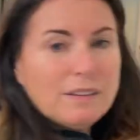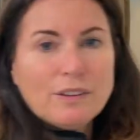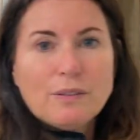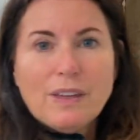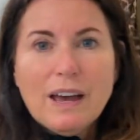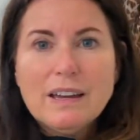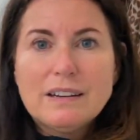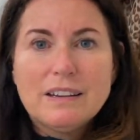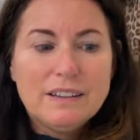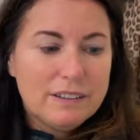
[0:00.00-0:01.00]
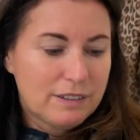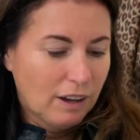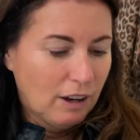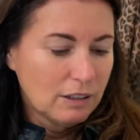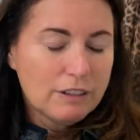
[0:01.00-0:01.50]
So that is
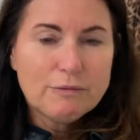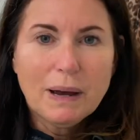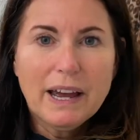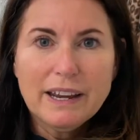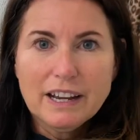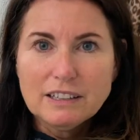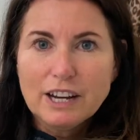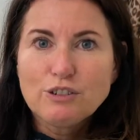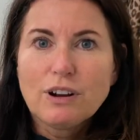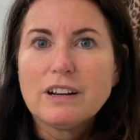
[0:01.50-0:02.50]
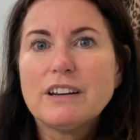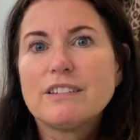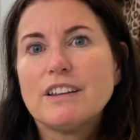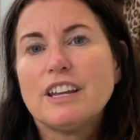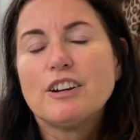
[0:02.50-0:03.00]
all of my
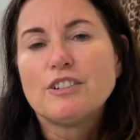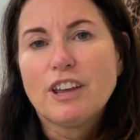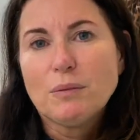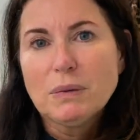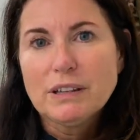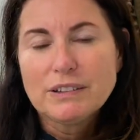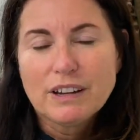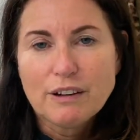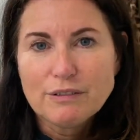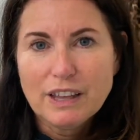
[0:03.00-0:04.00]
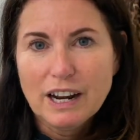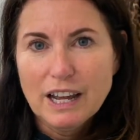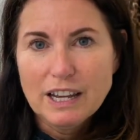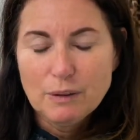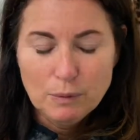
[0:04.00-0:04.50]
electronics and entertainment stuff that I am